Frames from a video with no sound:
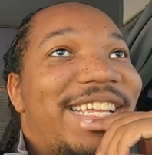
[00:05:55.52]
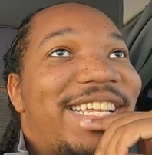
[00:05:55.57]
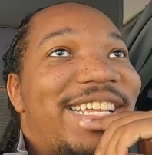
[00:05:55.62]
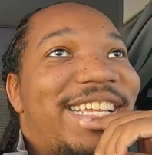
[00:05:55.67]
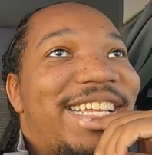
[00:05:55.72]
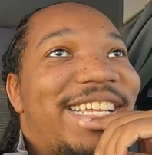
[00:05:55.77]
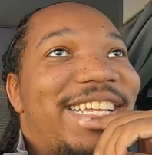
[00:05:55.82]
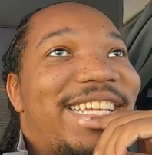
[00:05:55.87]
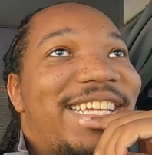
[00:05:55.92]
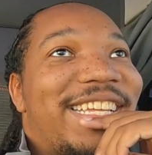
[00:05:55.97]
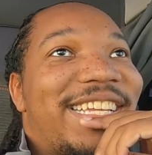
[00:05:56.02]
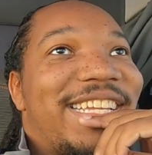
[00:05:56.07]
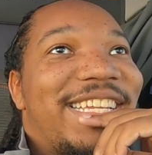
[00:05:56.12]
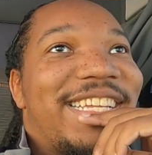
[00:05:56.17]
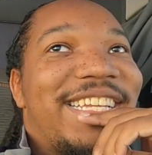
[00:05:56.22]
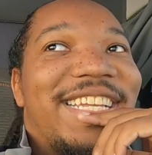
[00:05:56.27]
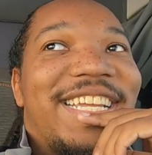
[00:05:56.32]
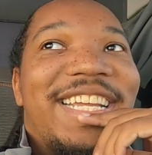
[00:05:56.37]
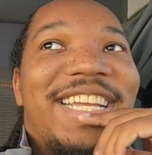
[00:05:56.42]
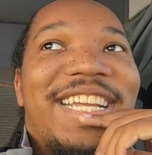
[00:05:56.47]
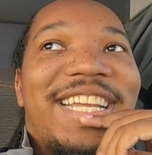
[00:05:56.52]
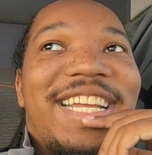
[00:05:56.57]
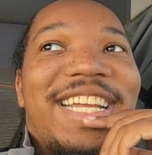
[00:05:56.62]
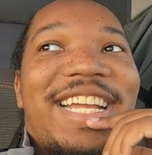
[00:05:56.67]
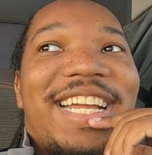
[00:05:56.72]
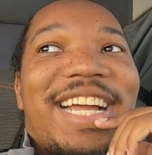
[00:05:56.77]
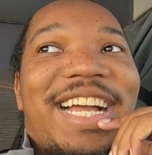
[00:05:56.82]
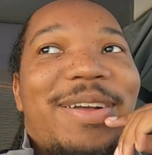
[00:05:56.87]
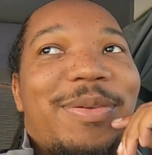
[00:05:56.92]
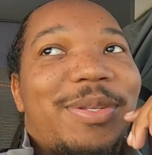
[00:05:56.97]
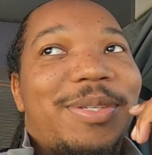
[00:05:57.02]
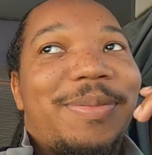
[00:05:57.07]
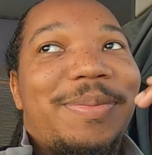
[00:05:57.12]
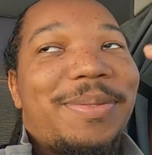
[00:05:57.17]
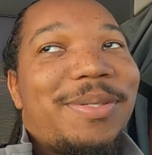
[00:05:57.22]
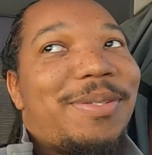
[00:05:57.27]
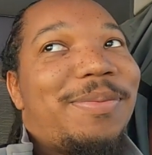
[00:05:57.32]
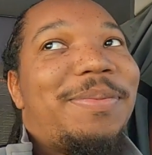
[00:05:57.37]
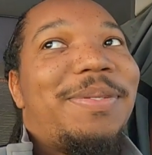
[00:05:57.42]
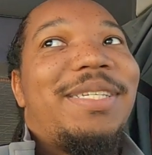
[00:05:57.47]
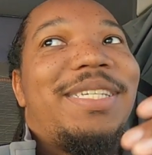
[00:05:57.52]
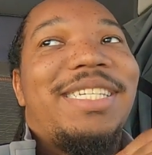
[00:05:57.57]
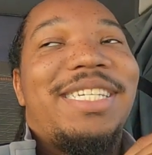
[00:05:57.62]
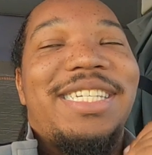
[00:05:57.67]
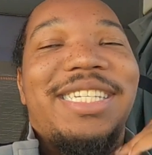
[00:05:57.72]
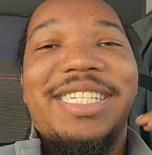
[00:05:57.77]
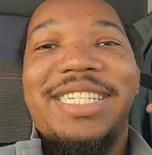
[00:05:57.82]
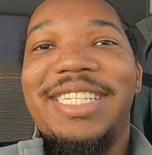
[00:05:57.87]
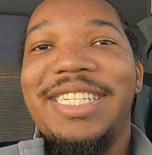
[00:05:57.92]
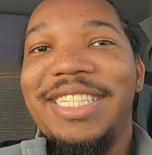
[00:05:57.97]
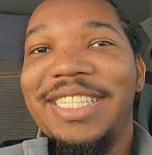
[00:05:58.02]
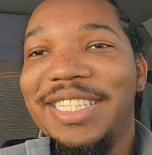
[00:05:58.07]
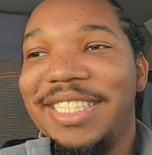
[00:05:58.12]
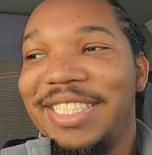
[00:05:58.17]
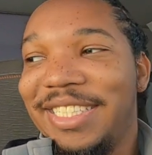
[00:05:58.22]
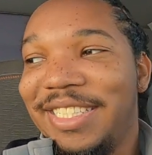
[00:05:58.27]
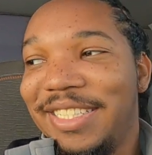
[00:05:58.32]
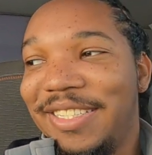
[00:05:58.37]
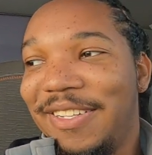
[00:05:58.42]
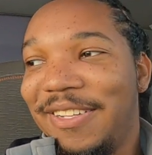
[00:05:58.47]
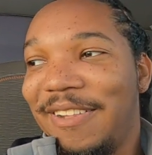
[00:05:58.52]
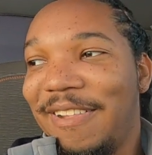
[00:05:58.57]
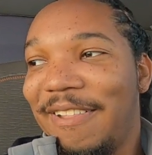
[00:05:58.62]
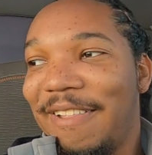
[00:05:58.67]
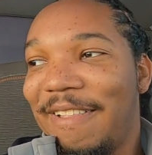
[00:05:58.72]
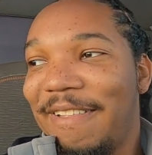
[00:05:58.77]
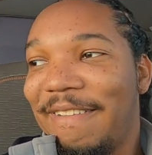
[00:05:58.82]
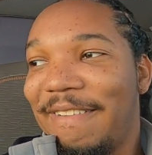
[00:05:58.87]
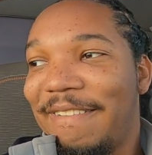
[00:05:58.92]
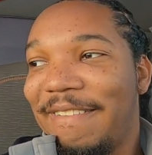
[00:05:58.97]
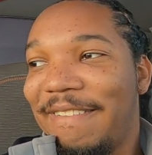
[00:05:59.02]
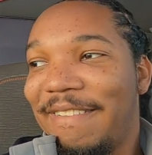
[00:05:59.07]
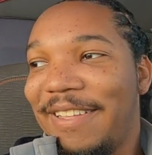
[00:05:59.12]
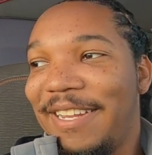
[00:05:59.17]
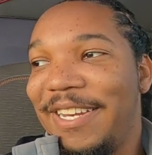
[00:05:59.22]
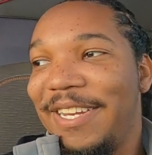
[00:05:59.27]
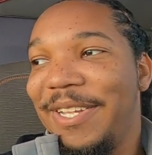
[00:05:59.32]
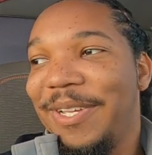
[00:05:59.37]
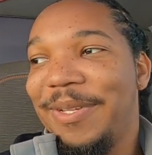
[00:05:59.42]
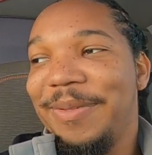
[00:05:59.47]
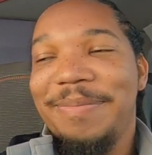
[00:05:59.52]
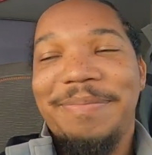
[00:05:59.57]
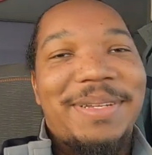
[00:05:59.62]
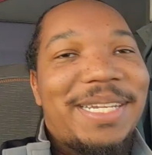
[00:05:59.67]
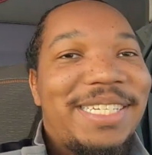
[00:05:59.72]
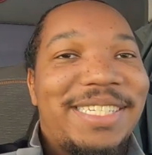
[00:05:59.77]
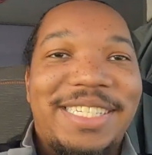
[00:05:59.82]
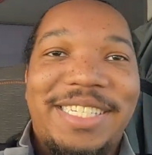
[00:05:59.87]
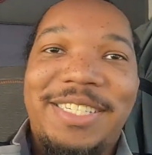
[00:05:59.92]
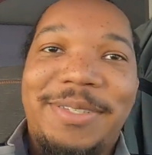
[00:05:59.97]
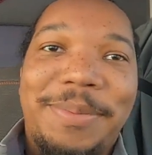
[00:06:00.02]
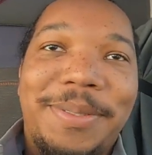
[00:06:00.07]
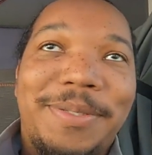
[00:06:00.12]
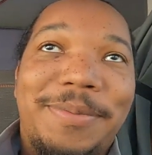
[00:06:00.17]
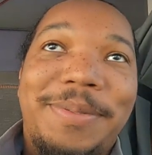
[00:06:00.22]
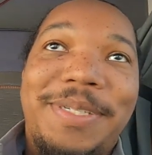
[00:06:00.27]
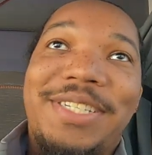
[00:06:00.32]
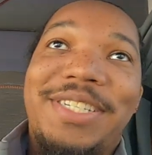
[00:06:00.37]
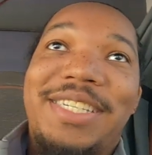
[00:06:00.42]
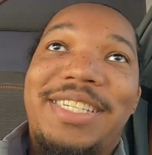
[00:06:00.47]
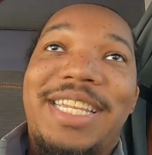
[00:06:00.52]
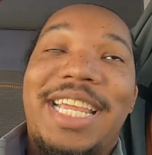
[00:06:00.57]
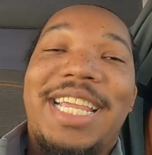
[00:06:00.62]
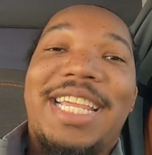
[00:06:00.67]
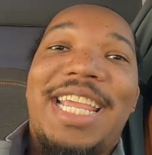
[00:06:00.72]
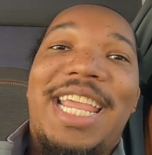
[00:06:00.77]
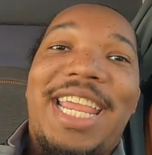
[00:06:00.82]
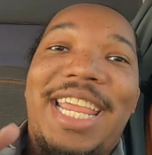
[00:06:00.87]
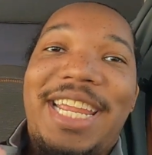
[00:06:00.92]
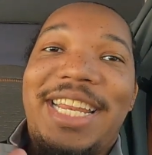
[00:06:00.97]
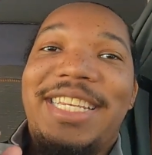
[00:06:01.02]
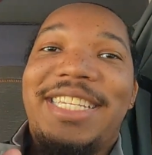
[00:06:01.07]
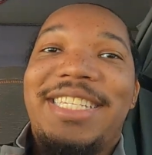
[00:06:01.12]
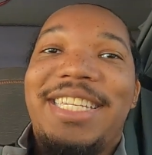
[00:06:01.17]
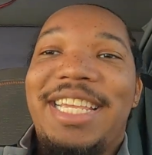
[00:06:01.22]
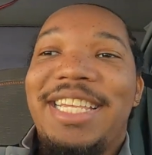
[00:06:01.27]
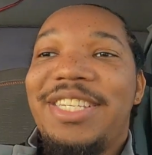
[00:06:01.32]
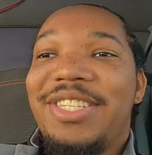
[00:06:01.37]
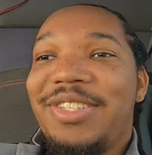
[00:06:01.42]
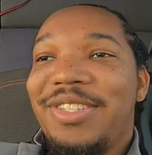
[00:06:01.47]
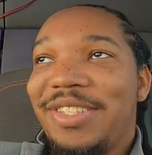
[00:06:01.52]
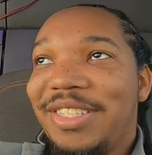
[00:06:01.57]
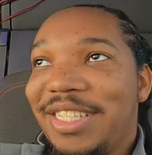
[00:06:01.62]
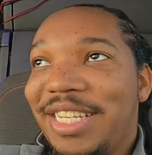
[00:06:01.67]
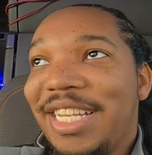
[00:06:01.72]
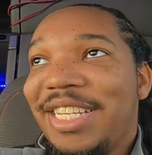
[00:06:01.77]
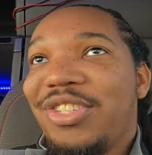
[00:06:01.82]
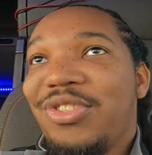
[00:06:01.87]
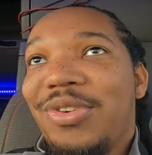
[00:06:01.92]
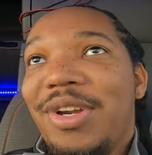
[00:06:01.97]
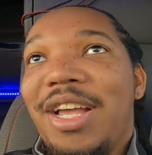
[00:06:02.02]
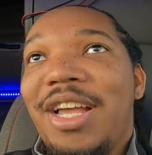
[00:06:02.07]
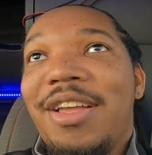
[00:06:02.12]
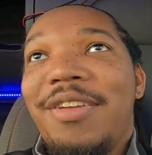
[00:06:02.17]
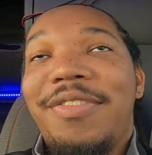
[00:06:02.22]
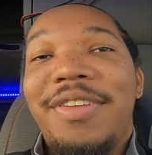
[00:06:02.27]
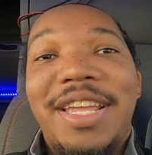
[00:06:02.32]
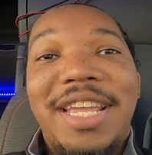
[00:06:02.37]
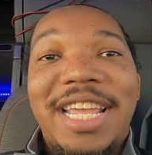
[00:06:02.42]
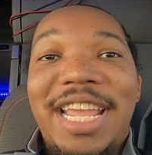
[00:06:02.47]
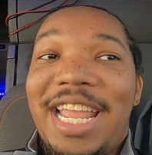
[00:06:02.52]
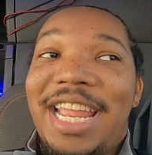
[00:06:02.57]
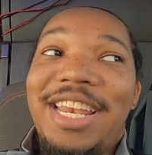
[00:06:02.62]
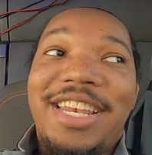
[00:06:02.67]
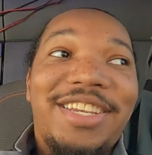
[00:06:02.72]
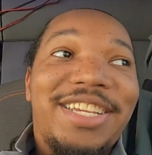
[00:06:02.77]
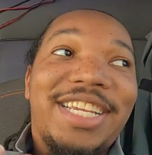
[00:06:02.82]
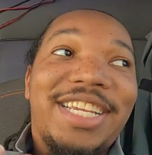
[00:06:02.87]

I was supposed to be, basically it's supposed to be just like a test drive, and the